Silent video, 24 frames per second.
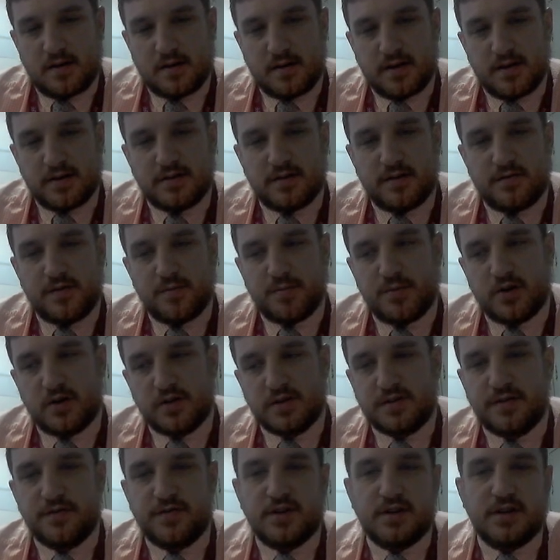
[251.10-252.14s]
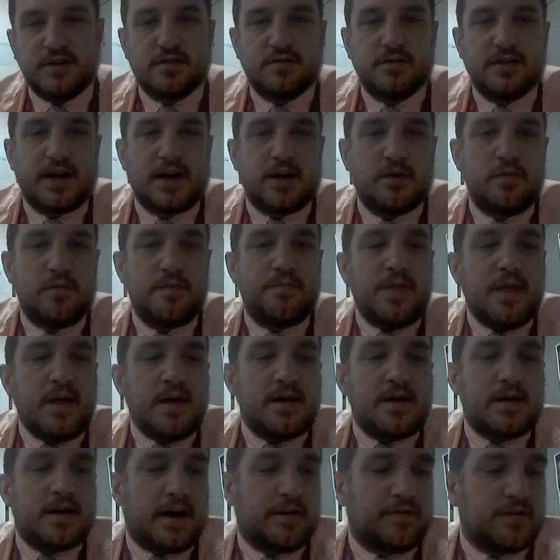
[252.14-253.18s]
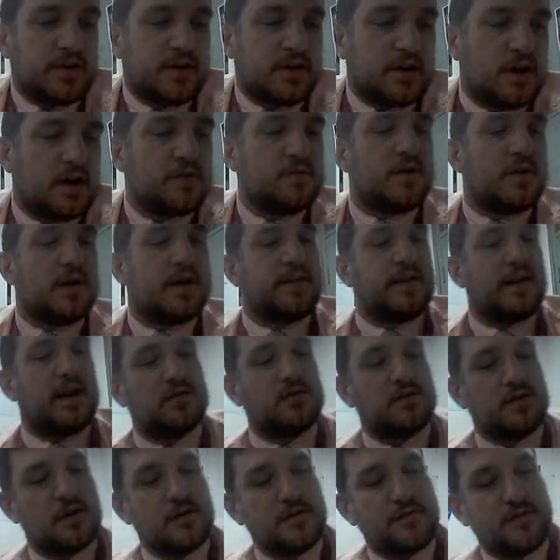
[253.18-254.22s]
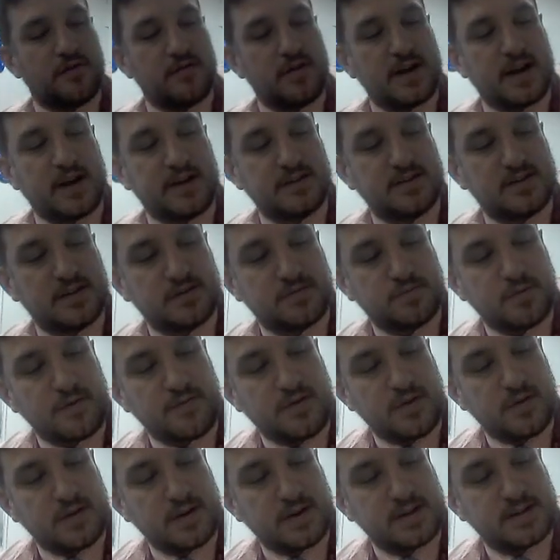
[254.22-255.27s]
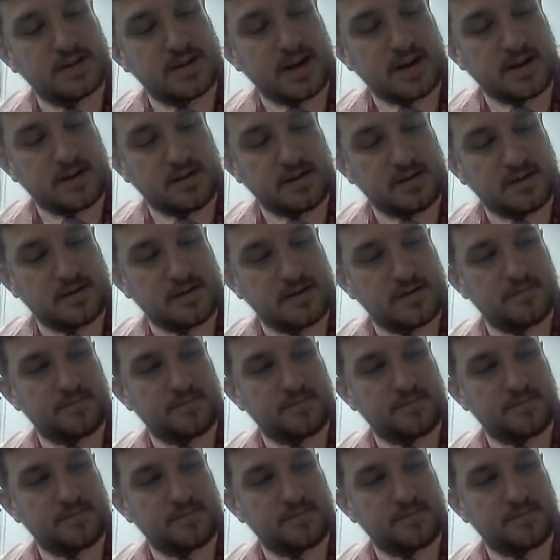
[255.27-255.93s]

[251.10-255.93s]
Okay, so if you pause the video now, have a go, and then I'll go through the answers with you in a second.